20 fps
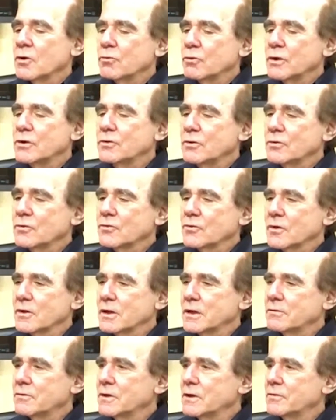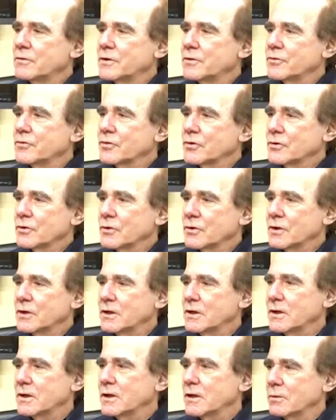reduce the level of
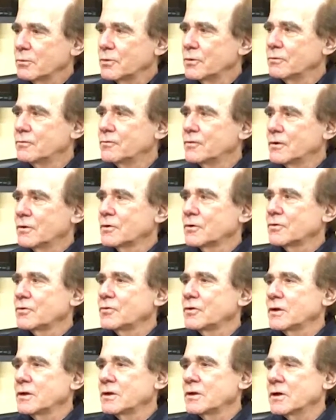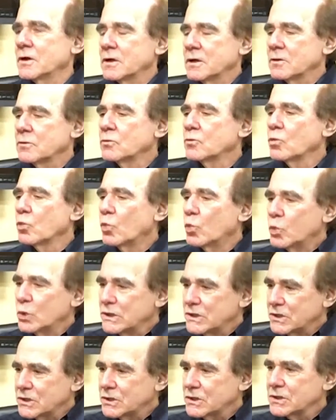uncertainty to help you focus in on
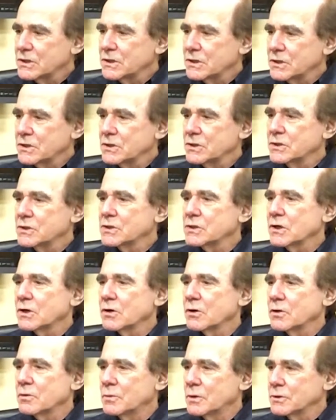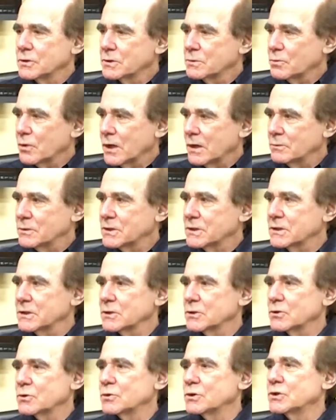which decisions are the most
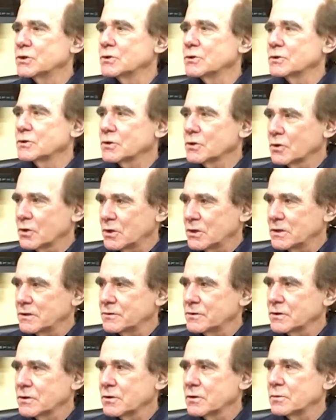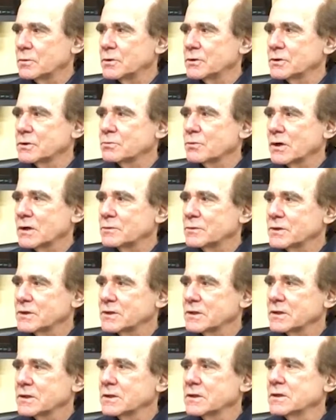promising or which alternatives are the most
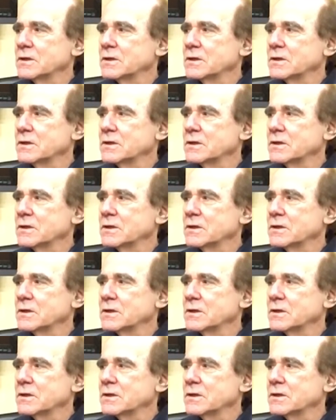promising.